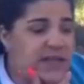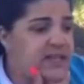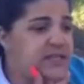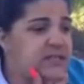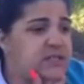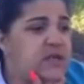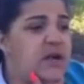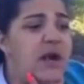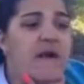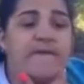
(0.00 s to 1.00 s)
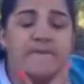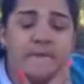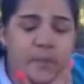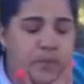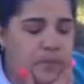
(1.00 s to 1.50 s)
and he's a
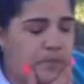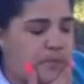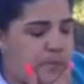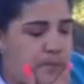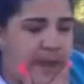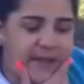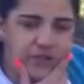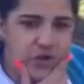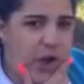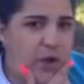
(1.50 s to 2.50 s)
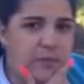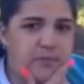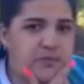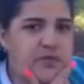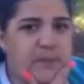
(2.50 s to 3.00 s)
major help
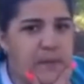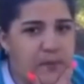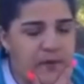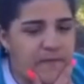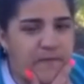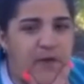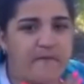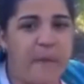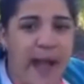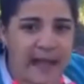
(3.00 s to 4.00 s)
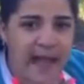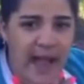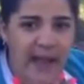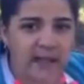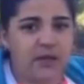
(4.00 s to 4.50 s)
to people of my
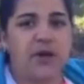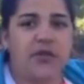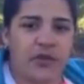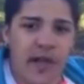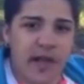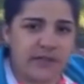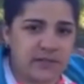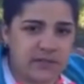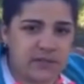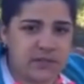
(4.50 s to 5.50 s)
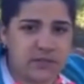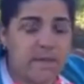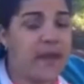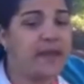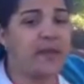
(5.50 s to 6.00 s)
kind and other kinds,
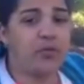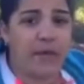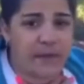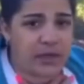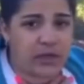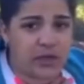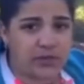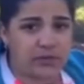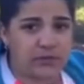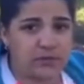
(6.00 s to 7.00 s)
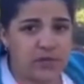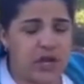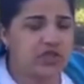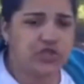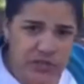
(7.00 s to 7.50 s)
men and women included.
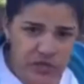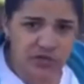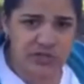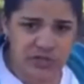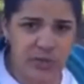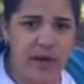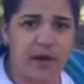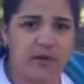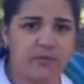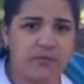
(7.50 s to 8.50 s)
Children as well.